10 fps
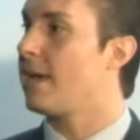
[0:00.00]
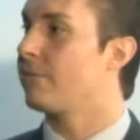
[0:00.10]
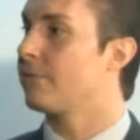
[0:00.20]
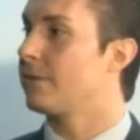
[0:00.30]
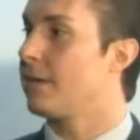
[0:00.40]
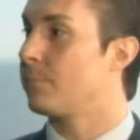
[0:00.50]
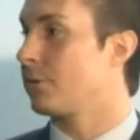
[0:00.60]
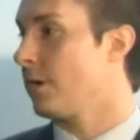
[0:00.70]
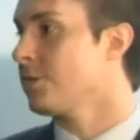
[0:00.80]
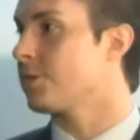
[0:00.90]
effort and
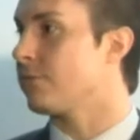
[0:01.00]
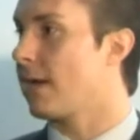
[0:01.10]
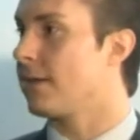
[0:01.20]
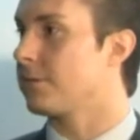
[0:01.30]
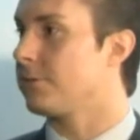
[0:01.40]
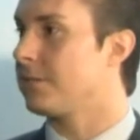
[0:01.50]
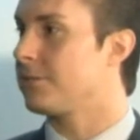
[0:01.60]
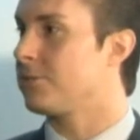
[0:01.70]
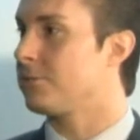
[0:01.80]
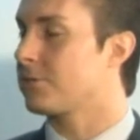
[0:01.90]
production value
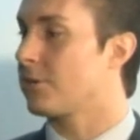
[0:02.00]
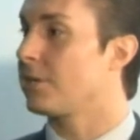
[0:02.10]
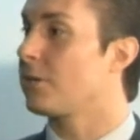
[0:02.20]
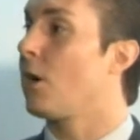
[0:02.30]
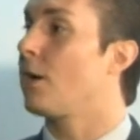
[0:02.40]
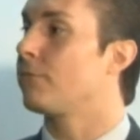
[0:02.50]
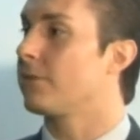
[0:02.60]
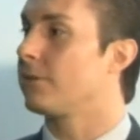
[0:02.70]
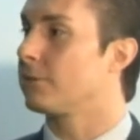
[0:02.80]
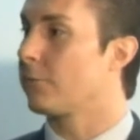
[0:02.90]
into starting off
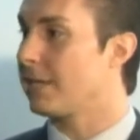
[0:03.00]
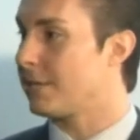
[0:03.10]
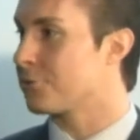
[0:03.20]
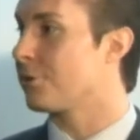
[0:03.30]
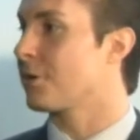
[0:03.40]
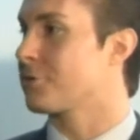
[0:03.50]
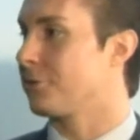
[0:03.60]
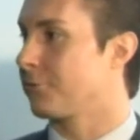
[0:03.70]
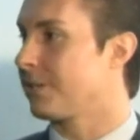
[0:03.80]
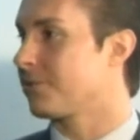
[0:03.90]
with a great introduction,
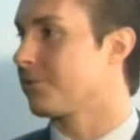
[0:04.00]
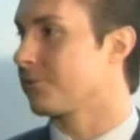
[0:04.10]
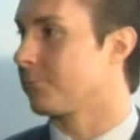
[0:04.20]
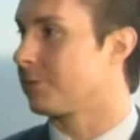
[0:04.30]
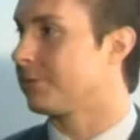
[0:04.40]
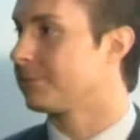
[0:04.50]
a great sizzle reel.